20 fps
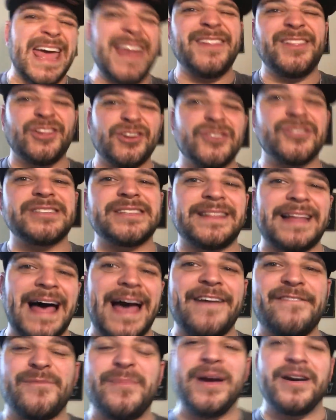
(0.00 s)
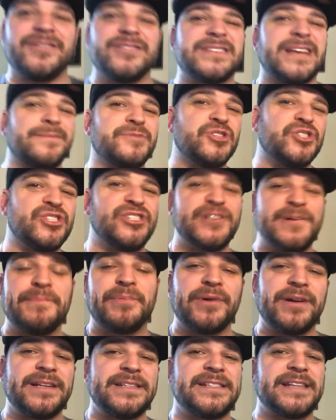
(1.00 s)
Endler's livebearers. I'm
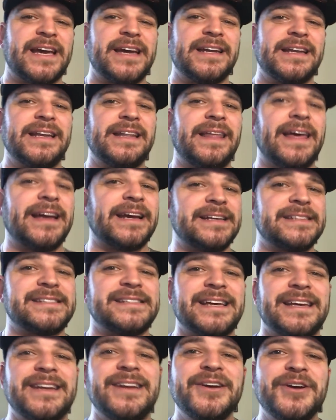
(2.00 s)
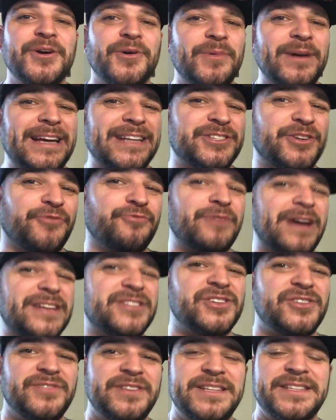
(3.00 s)
super excited. Like I said, we get to
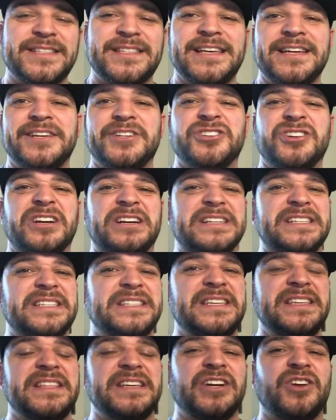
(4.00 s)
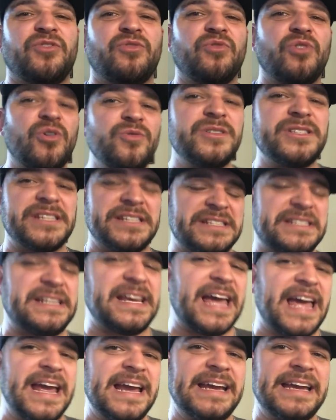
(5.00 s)
rescue these things. You're gonna see the grossest
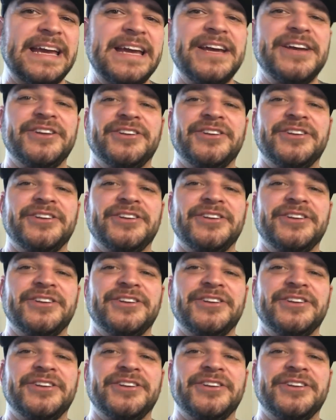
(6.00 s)
tank.